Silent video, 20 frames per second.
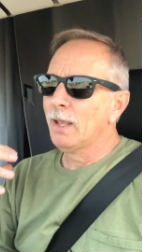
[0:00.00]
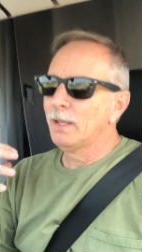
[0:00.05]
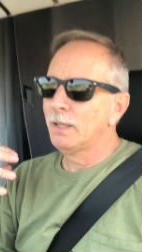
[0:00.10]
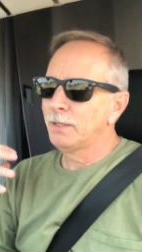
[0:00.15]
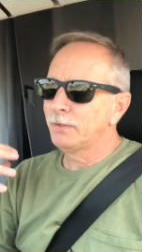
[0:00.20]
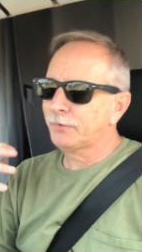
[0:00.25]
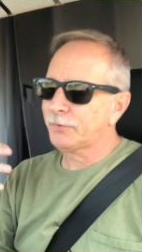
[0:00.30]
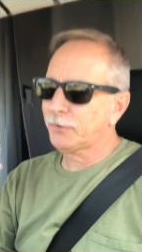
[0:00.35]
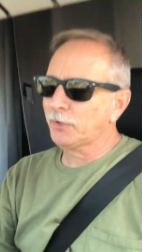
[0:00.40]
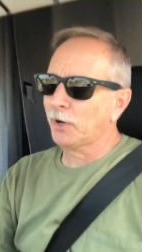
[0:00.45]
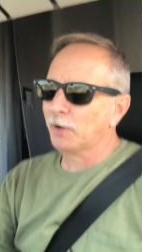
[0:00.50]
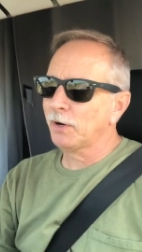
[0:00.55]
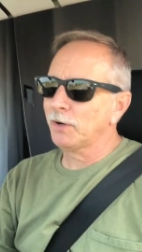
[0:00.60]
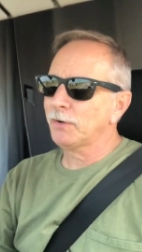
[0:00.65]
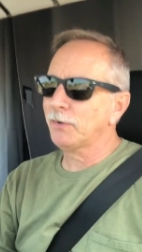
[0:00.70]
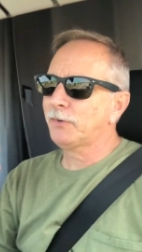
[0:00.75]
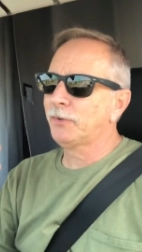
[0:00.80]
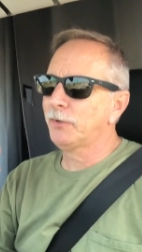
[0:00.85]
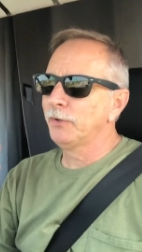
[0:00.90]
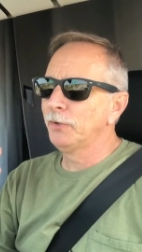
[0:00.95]
start
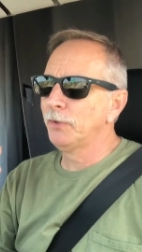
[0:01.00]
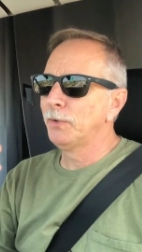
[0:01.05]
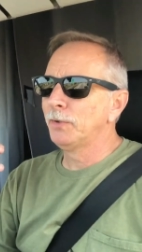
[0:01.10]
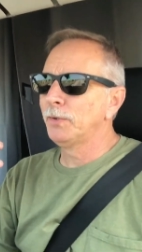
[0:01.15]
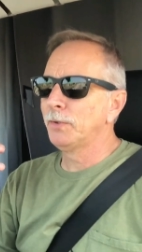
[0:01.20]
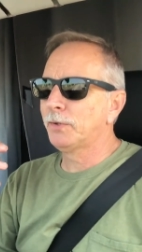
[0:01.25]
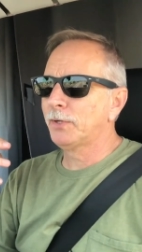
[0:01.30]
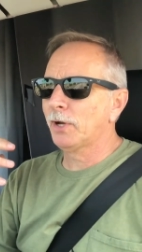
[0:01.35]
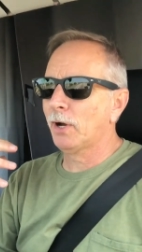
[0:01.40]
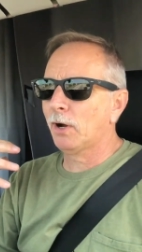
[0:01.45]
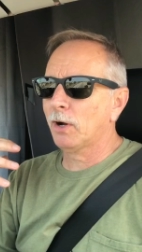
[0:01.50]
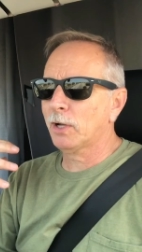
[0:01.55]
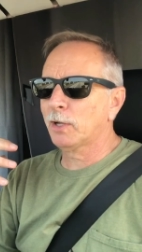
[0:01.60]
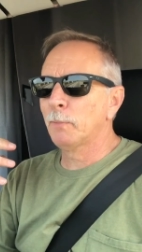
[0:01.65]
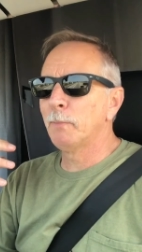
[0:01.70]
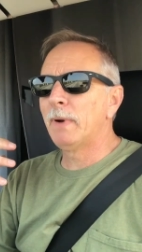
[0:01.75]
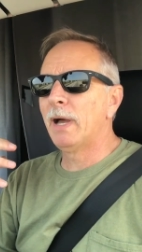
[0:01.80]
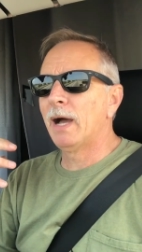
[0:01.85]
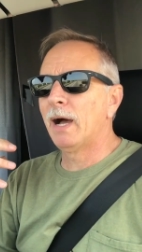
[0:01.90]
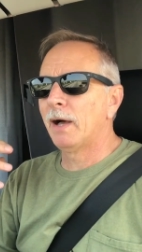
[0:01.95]
to talk
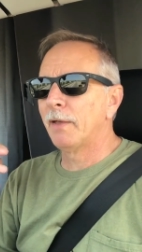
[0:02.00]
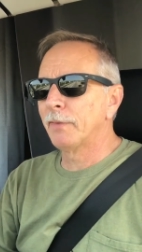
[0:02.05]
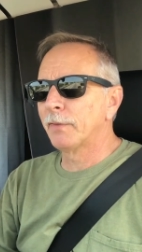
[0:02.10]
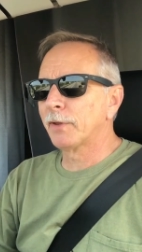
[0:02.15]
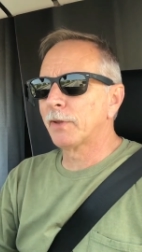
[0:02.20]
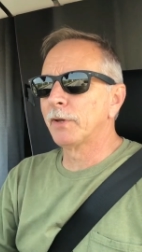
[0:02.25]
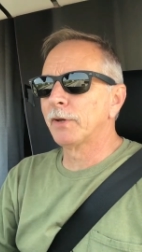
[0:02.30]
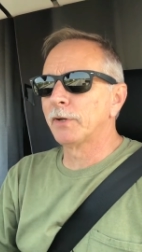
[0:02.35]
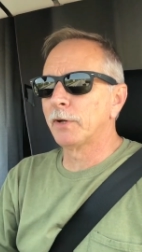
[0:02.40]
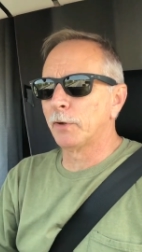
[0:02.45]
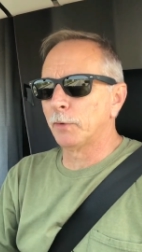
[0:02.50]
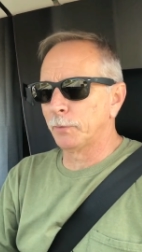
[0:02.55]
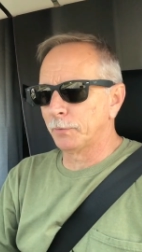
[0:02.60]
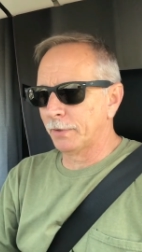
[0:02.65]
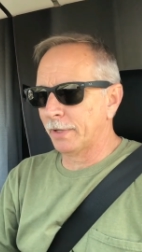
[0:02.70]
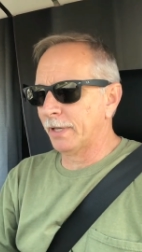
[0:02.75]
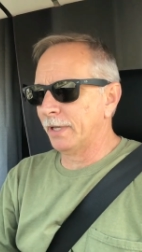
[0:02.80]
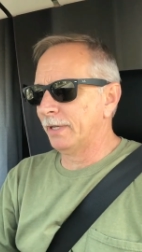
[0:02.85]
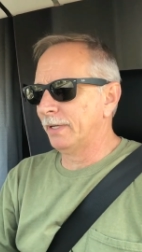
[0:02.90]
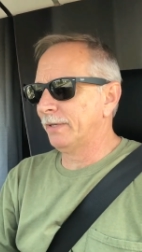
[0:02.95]
about the good old
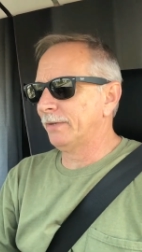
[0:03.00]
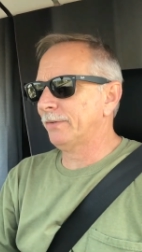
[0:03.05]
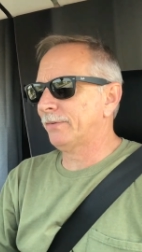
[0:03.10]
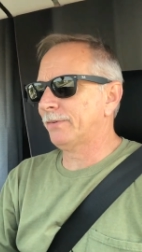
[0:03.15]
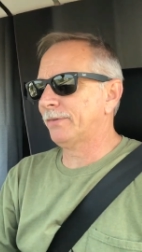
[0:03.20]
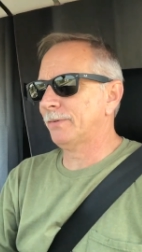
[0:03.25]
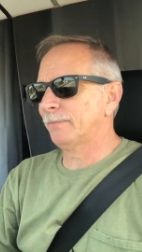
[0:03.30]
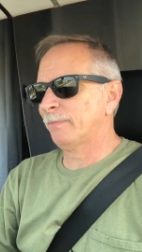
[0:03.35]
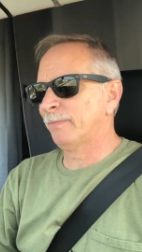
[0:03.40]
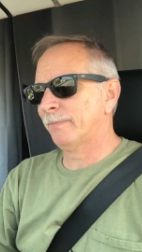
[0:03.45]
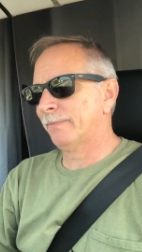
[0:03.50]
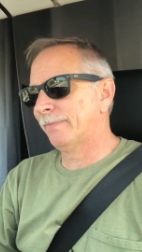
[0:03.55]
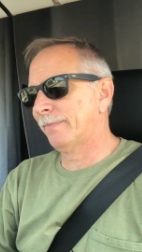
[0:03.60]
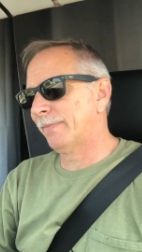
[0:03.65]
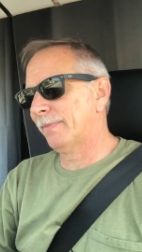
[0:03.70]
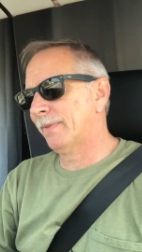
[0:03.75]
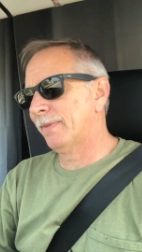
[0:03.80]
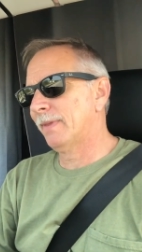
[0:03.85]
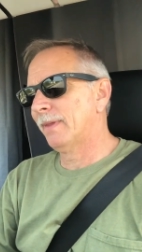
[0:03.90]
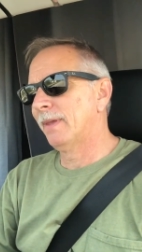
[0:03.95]
days,
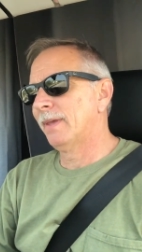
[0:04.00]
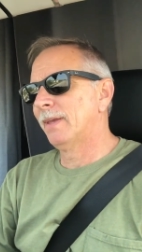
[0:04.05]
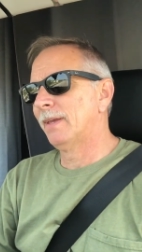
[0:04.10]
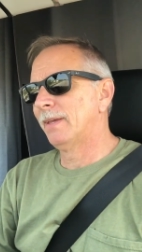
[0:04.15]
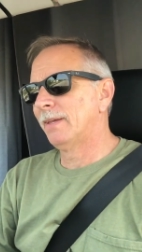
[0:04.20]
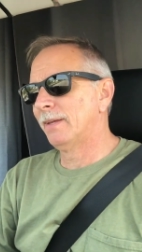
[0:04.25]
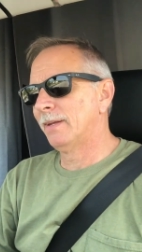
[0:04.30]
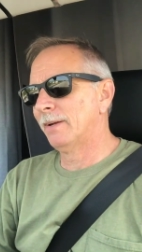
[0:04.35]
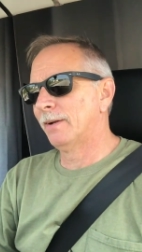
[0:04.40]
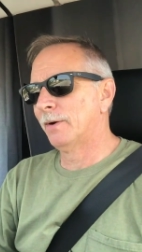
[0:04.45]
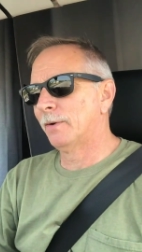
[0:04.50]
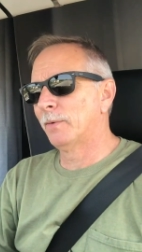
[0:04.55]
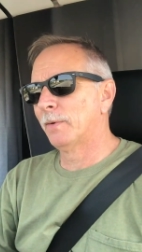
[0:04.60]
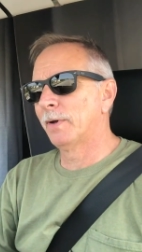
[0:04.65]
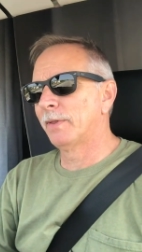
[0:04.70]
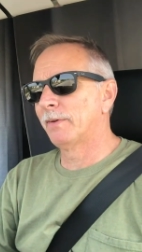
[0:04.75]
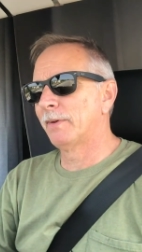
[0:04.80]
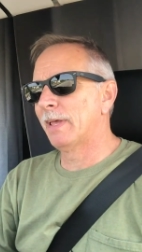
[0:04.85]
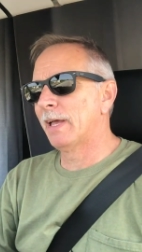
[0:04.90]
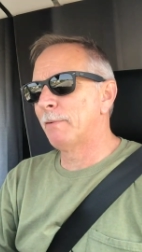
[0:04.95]
you know,
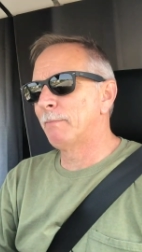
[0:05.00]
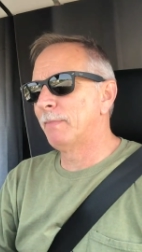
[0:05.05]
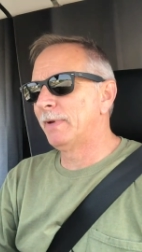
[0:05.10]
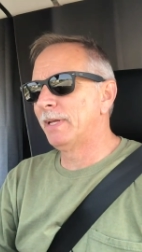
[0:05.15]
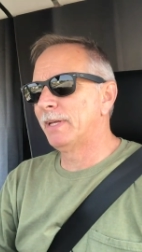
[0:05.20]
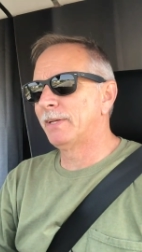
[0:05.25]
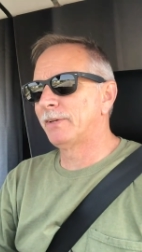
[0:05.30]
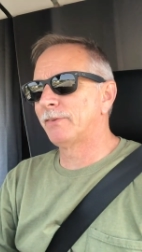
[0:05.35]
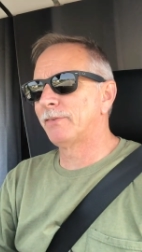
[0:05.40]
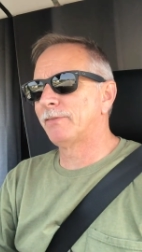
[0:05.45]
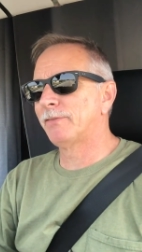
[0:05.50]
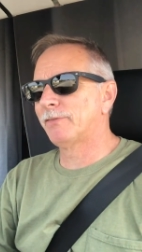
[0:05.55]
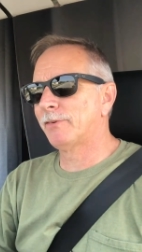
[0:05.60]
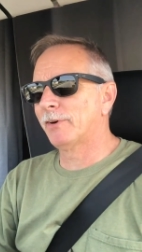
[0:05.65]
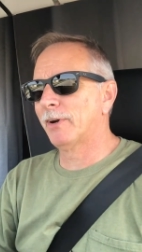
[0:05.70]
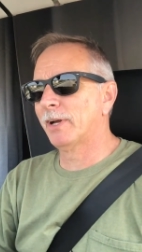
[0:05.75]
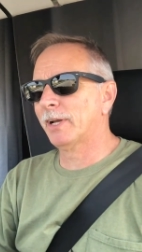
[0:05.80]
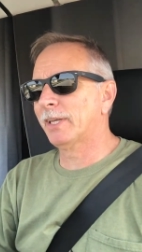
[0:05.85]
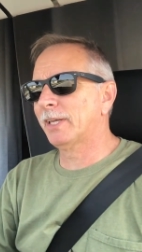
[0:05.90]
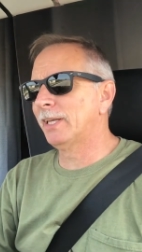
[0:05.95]
whether that be in
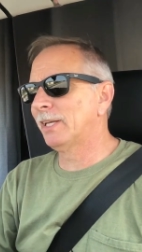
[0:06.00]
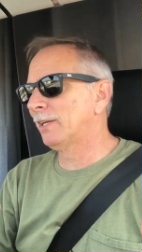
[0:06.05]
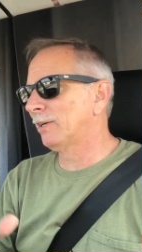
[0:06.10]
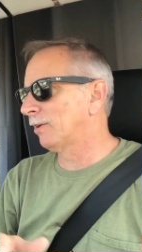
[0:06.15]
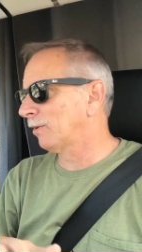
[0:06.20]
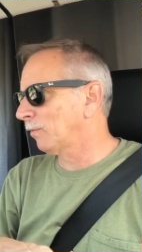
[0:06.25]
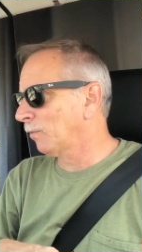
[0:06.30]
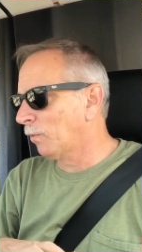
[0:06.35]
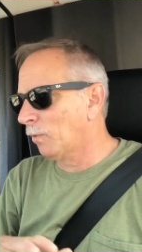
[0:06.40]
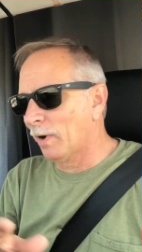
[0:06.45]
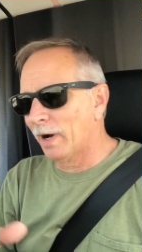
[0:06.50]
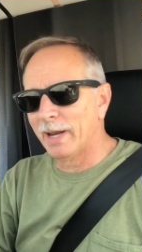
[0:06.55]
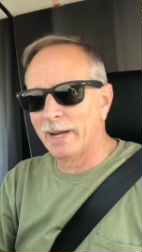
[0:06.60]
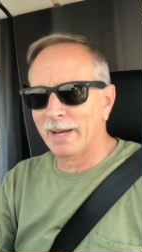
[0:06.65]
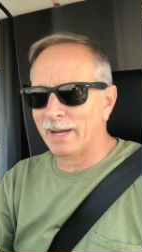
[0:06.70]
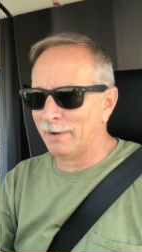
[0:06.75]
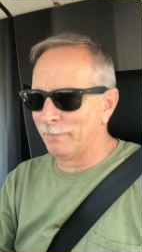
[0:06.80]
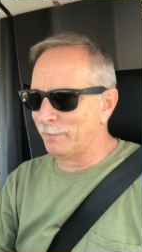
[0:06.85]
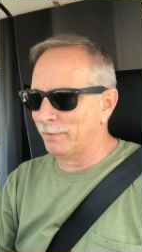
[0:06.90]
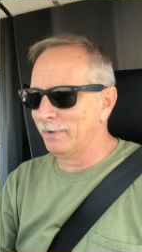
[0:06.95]
trucking or
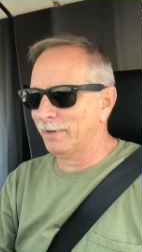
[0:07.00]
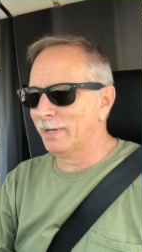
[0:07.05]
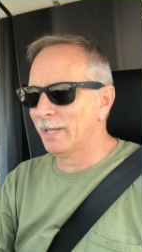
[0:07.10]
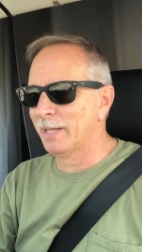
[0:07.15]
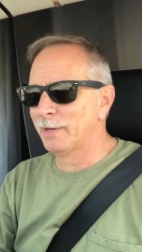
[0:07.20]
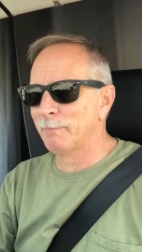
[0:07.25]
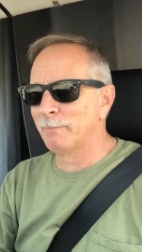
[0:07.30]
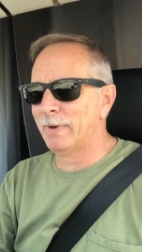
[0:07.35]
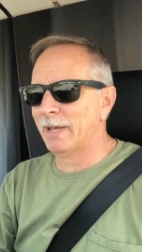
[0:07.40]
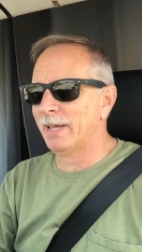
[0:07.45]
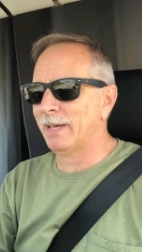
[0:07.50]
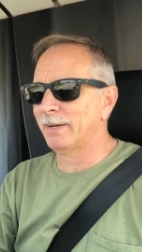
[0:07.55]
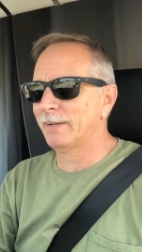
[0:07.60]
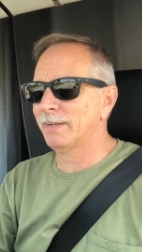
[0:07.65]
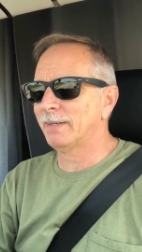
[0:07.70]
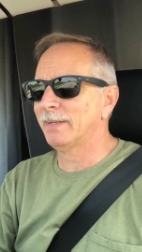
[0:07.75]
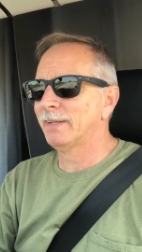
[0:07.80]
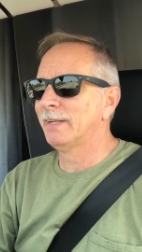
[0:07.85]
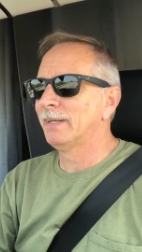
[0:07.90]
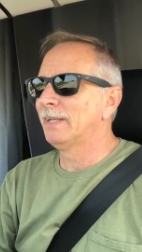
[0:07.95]
whatever, it doesn't matter.
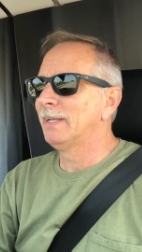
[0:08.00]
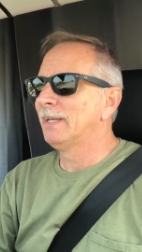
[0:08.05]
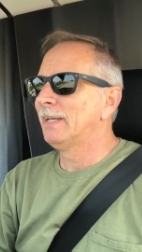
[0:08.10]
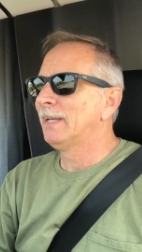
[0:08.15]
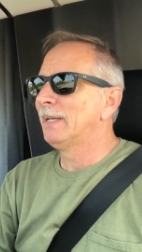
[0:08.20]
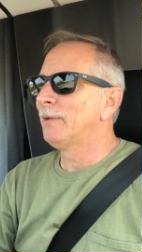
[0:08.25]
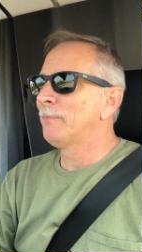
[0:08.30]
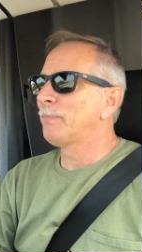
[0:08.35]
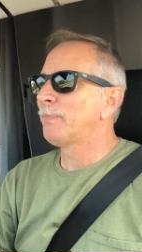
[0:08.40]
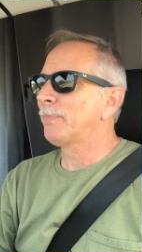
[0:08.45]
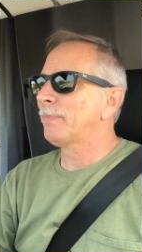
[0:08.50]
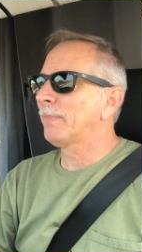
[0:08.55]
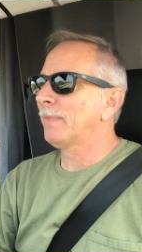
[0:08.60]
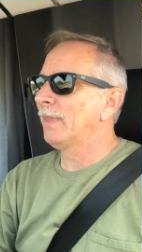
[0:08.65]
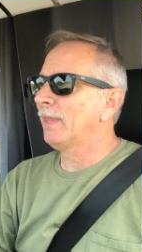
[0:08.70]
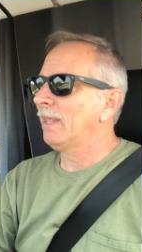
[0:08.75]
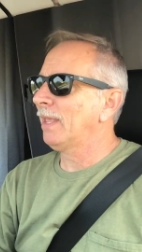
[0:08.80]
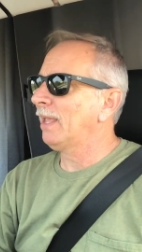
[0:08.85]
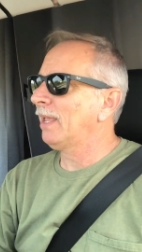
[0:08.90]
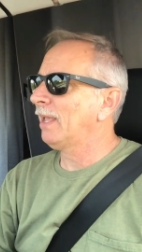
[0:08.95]

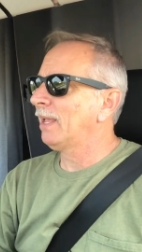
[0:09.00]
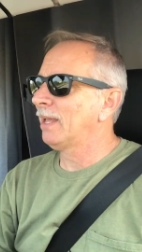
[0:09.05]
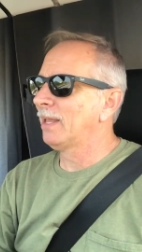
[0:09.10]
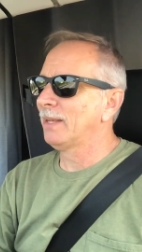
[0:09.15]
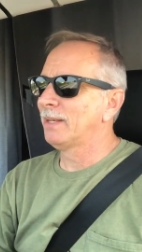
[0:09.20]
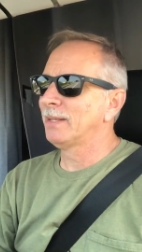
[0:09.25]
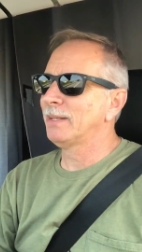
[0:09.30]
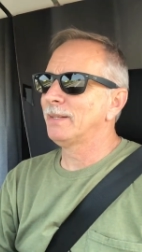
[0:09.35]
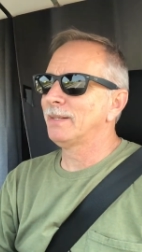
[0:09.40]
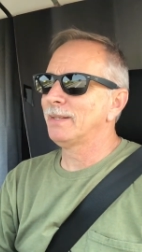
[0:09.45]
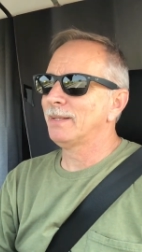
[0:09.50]
And